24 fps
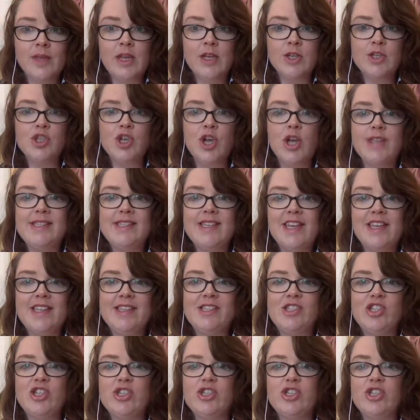Sean says
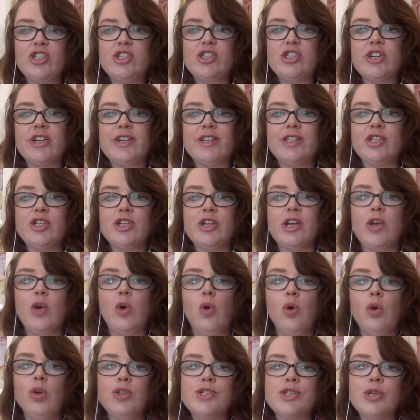she's just started turning
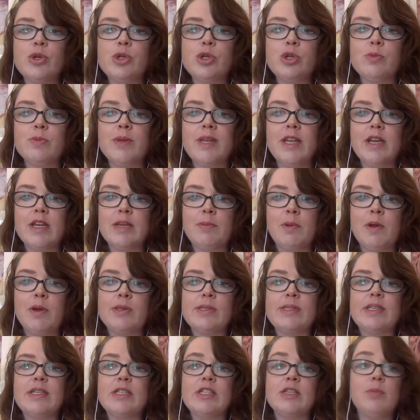old social media
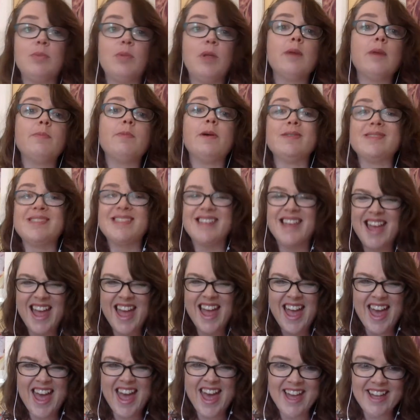posts into blog posts.
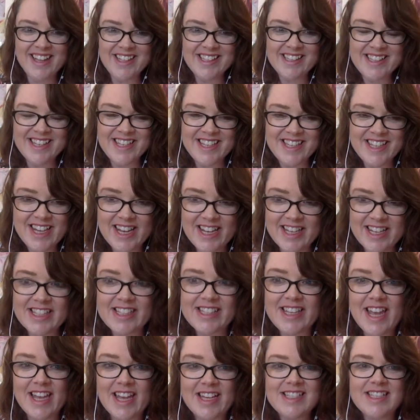
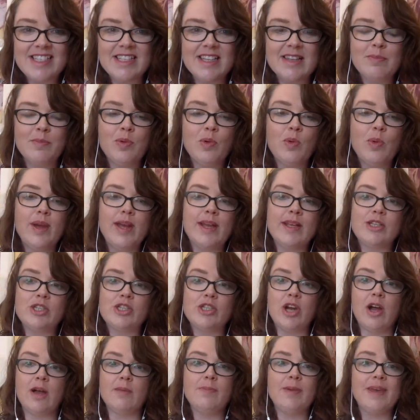Excellent point,
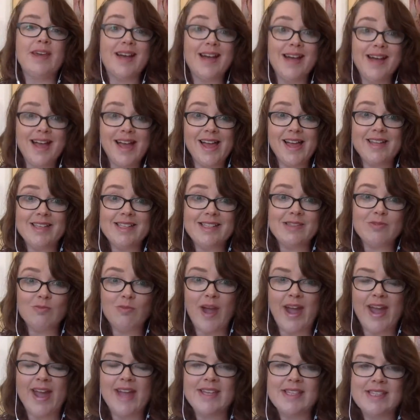Sean, because,
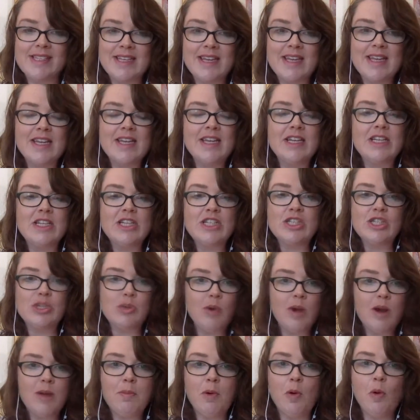right, to
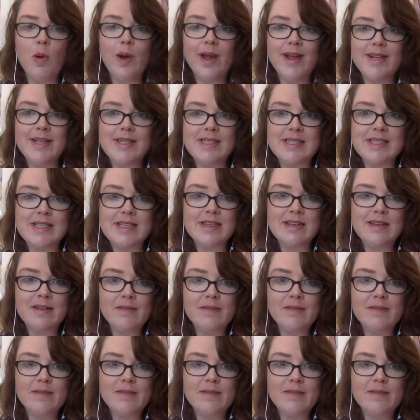our point,